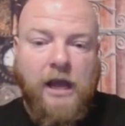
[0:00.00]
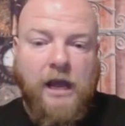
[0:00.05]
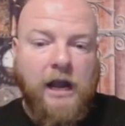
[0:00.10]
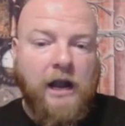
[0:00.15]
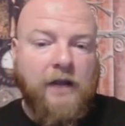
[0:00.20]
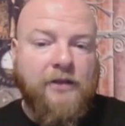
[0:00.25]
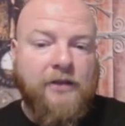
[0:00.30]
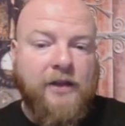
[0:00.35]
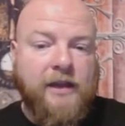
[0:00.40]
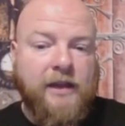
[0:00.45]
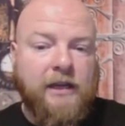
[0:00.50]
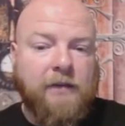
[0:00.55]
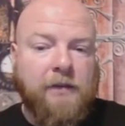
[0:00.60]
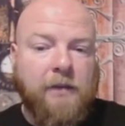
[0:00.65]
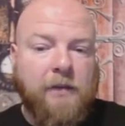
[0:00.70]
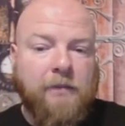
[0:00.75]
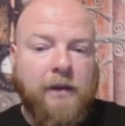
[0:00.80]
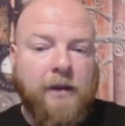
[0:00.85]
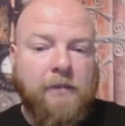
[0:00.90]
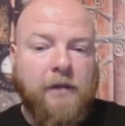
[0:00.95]
I think it'll be
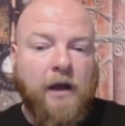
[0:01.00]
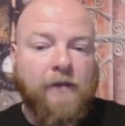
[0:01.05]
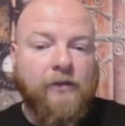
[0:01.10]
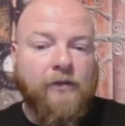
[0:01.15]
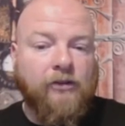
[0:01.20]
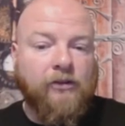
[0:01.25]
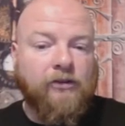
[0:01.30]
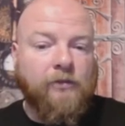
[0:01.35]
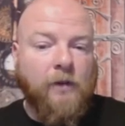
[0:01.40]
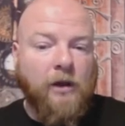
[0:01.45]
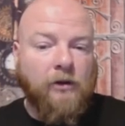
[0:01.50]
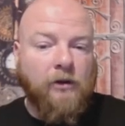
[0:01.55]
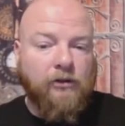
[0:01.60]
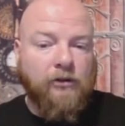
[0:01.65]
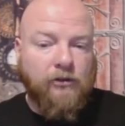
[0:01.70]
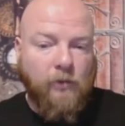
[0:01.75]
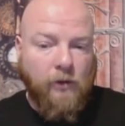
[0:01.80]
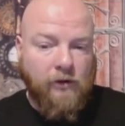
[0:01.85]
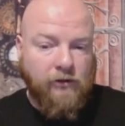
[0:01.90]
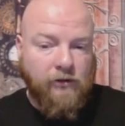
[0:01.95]
a bit of the smaller
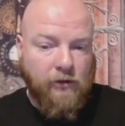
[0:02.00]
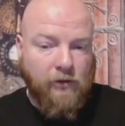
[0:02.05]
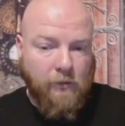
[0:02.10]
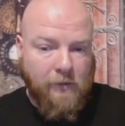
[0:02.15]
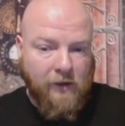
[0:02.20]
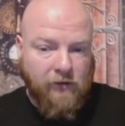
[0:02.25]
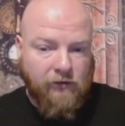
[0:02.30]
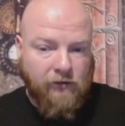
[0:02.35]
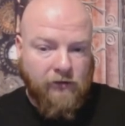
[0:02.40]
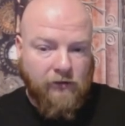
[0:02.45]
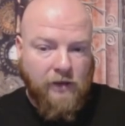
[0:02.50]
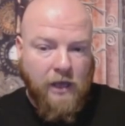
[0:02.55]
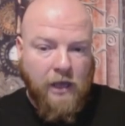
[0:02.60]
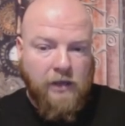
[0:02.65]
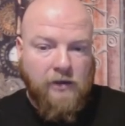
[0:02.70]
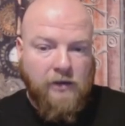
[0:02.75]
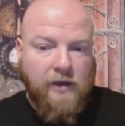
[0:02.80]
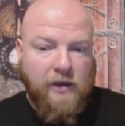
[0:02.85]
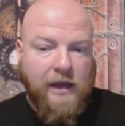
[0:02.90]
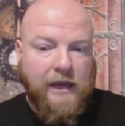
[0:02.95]
stories you'll miss.
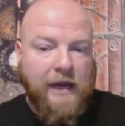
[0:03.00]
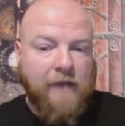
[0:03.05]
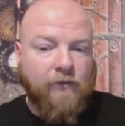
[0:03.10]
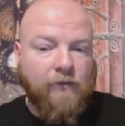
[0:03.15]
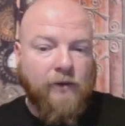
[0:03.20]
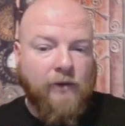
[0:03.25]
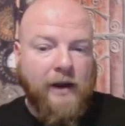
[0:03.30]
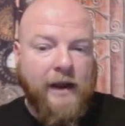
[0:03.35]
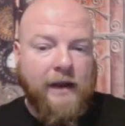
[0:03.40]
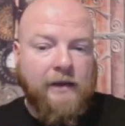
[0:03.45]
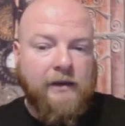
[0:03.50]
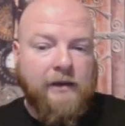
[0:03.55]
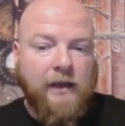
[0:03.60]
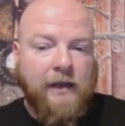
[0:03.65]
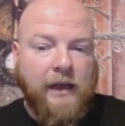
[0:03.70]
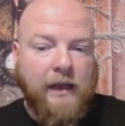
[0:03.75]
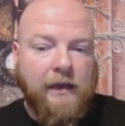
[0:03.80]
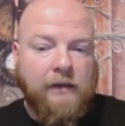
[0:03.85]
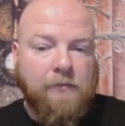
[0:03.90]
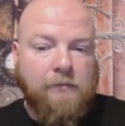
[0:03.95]
You can't have Rand
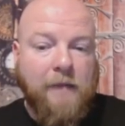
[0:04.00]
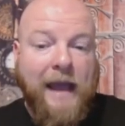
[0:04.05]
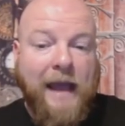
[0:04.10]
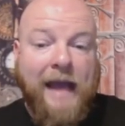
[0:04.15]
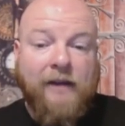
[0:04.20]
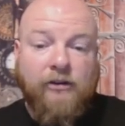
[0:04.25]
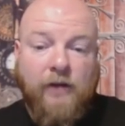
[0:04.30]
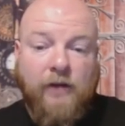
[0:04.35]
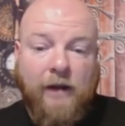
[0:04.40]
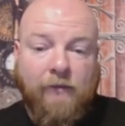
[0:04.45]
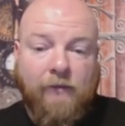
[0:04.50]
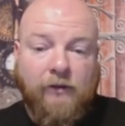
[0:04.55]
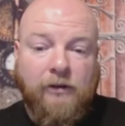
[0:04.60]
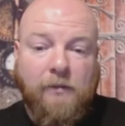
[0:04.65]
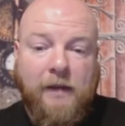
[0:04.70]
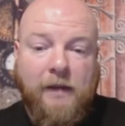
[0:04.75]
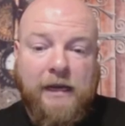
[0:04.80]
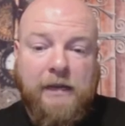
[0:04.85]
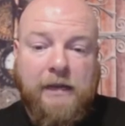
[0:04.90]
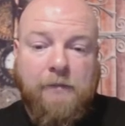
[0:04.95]
and Mat travel to
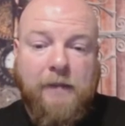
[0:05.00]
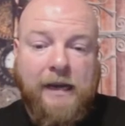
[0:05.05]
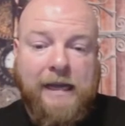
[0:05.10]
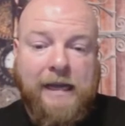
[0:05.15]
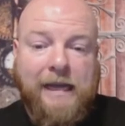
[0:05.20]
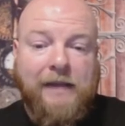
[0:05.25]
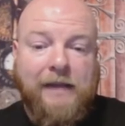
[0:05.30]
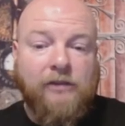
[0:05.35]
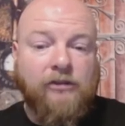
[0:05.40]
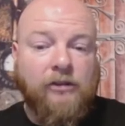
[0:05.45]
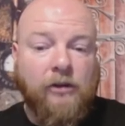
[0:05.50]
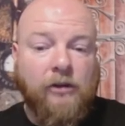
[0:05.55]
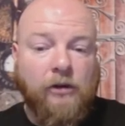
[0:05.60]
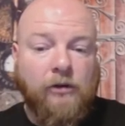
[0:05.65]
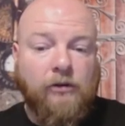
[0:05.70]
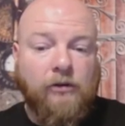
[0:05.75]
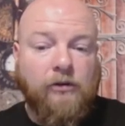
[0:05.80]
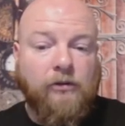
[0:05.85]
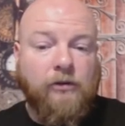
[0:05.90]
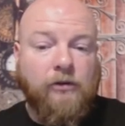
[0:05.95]
many, many inns in their
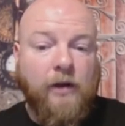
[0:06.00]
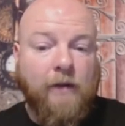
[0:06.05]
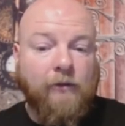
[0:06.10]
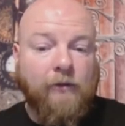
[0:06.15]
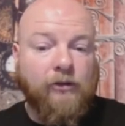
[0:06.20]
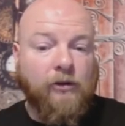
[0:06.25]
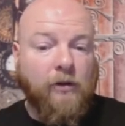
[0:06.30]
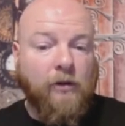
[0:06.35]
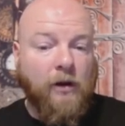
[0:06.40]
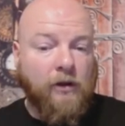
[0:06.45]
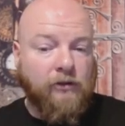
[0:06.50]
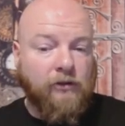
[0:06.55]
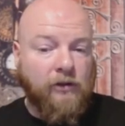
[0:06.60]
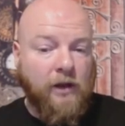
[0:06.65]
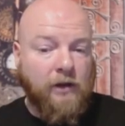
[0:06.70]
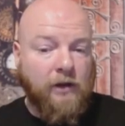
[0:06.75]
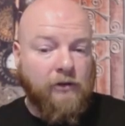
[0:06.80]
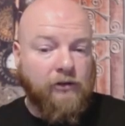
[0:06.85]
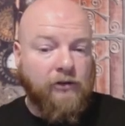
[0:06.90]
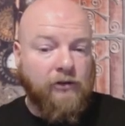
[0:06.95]
travels across the
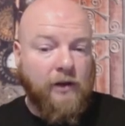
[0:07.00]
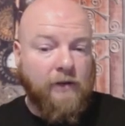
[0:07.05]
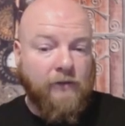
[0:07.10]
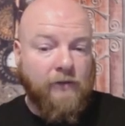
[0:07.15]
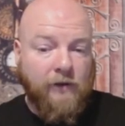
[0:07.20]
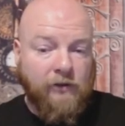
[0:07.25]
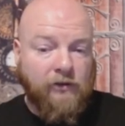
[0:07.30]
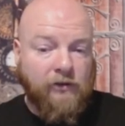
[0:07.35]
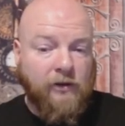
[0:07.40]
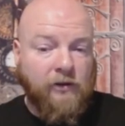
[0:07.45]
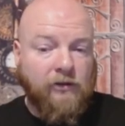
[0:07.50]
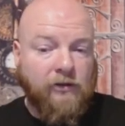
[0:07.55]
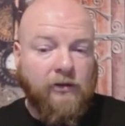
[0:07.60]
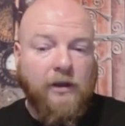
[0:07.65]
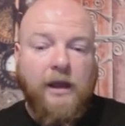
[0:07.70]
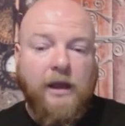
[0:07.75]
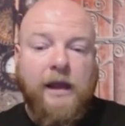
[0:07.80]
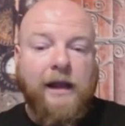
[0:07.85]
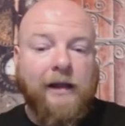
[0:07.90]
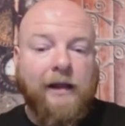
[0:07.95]
countryside, for instance.
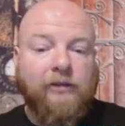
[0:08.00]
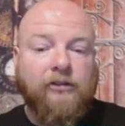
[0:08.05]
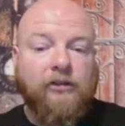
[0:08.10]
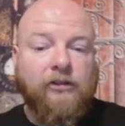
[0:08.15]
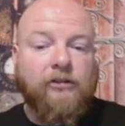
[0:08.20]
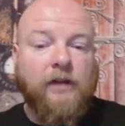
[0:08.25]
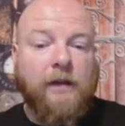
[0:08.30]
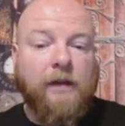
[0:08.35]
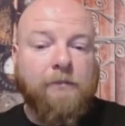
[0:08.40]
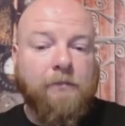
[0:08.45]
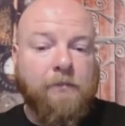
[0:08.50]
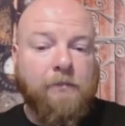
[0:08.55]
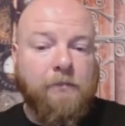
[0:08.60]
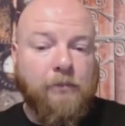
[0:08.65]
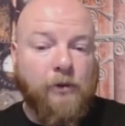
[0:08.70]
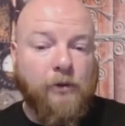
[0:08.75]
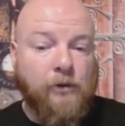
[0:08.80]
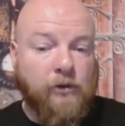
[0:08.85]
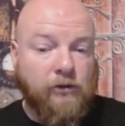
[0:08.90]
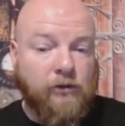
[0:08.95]
It's just not
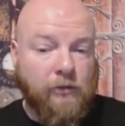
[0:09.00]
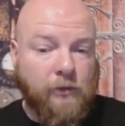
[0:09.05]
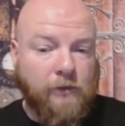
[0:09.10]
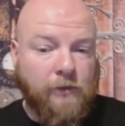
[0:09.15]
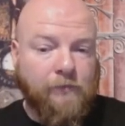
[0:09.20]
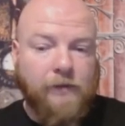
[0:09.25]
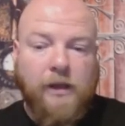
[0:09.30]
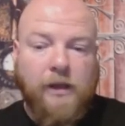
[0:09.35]
producible.